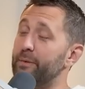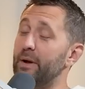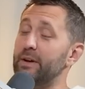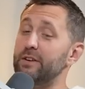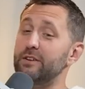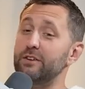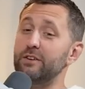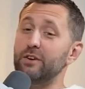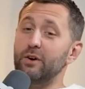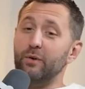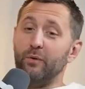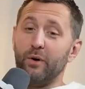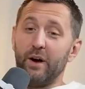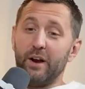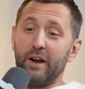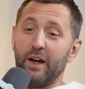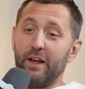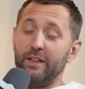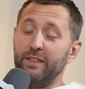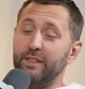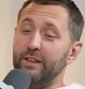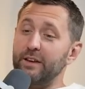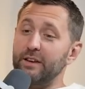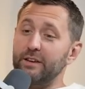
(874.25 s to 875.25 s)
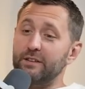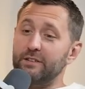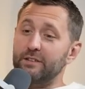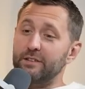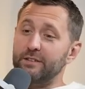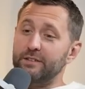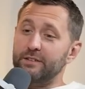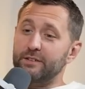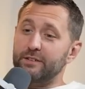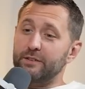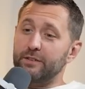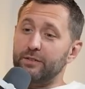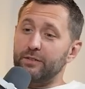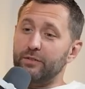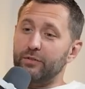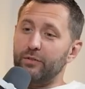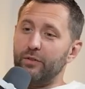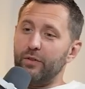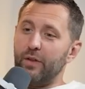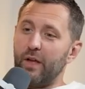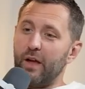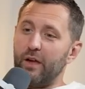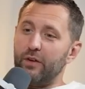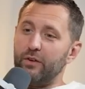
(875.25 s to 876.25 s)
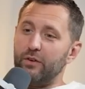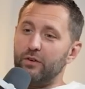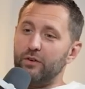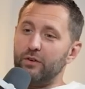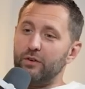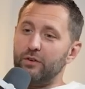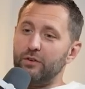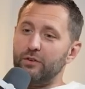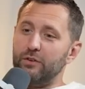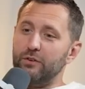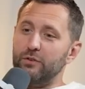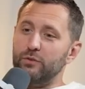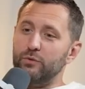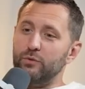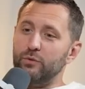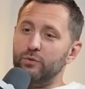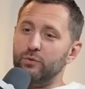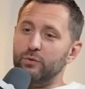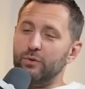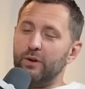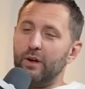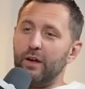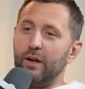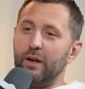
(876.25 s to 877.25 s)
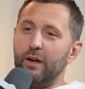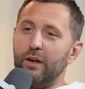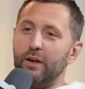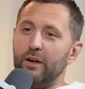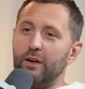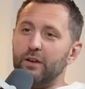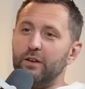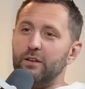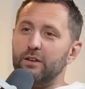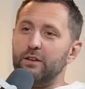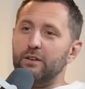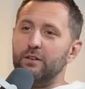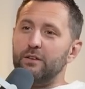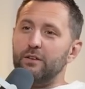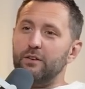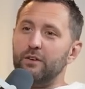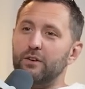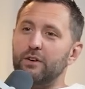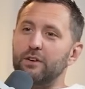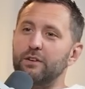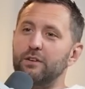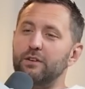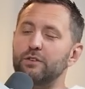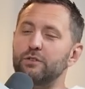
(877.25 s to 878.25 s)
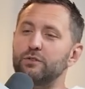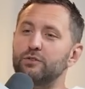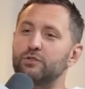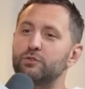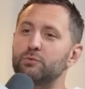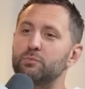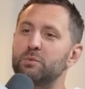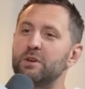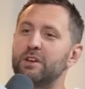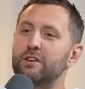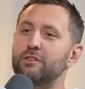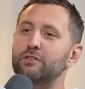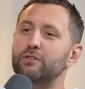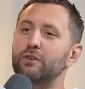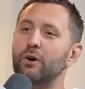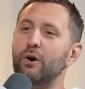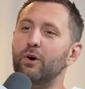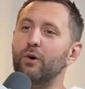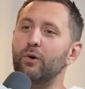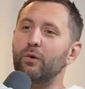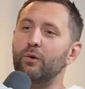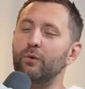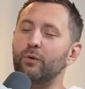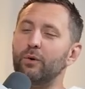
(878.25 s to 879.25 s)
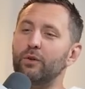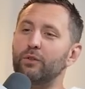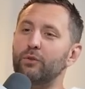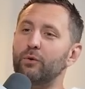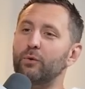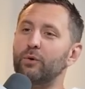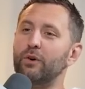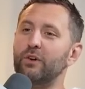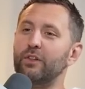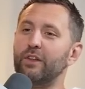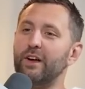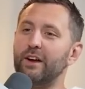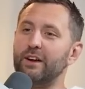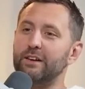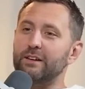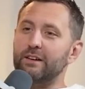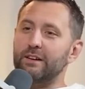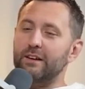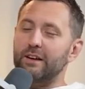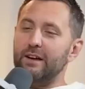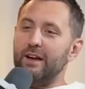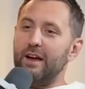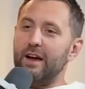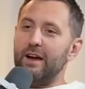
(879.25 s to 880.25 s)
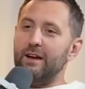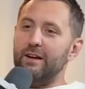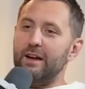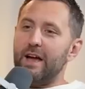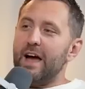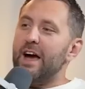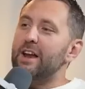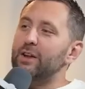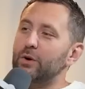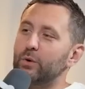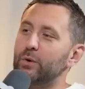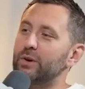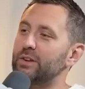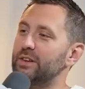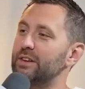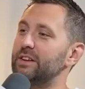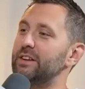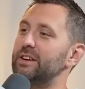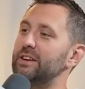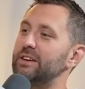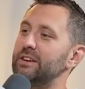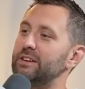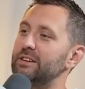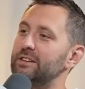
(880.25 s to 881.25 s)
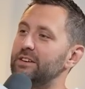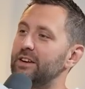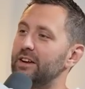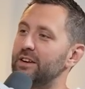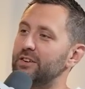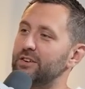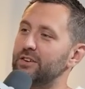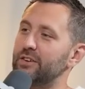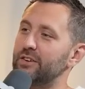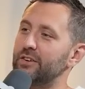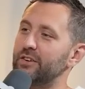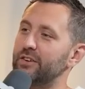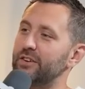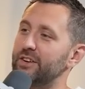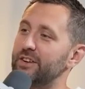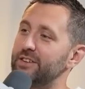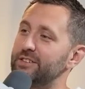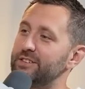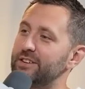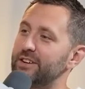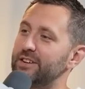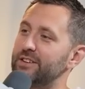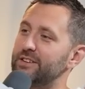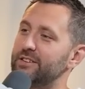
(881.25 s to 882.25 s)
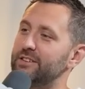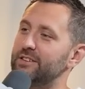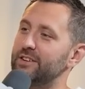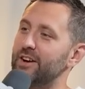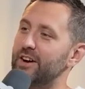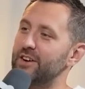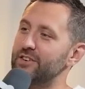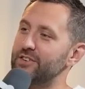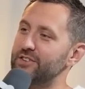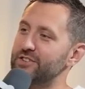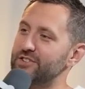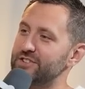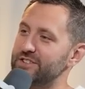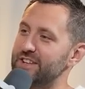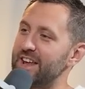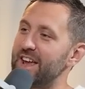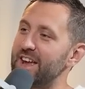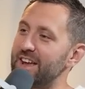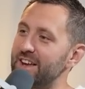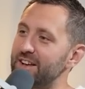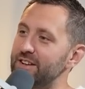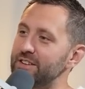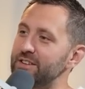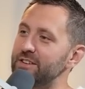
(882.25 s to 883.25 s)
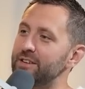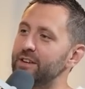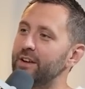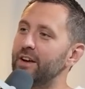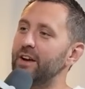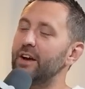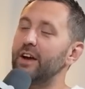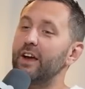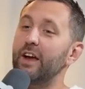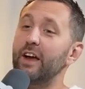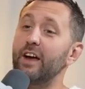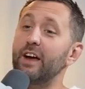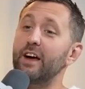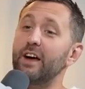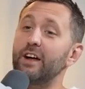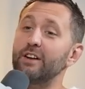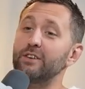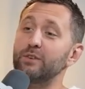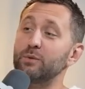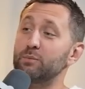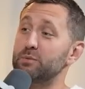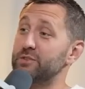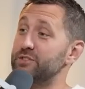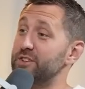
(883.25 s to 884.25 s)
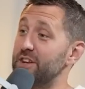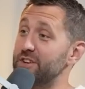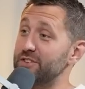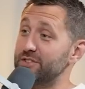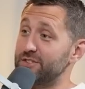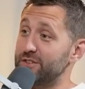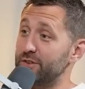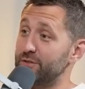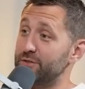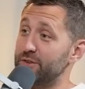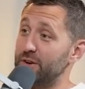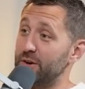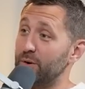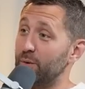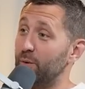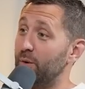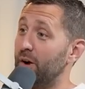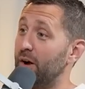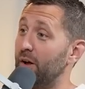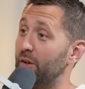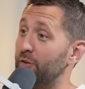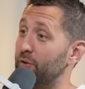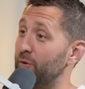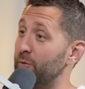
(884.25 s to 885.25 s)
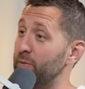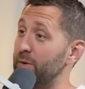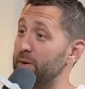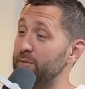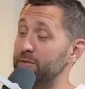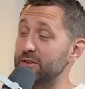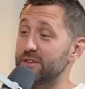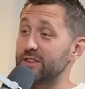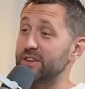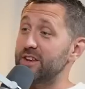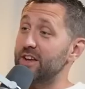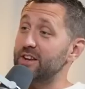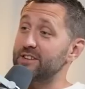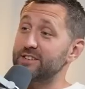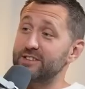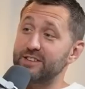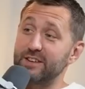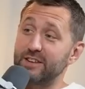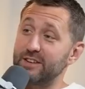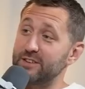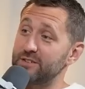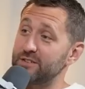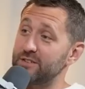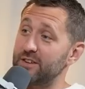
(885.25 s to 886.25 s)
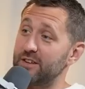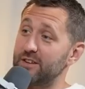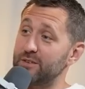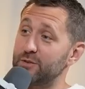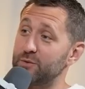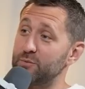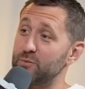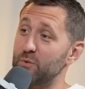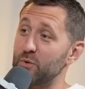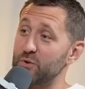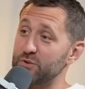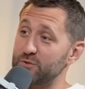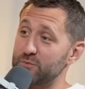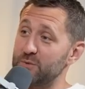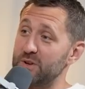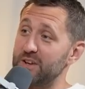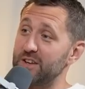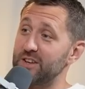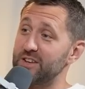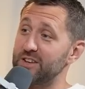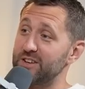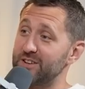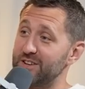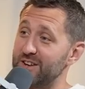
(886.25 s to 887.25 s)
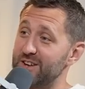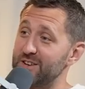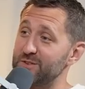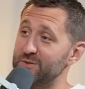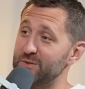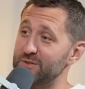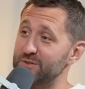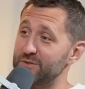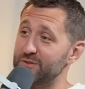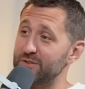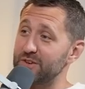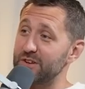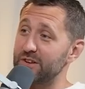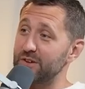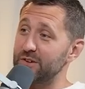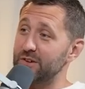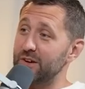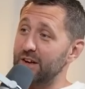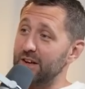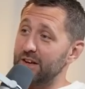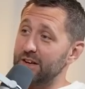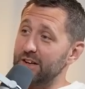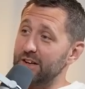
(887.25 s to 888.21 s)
But you know what? I think just you speak so, what's the word, like adequately, and you're easy to understand, and you present yourself very well. So maybe the next thing is more speaking engagements for you.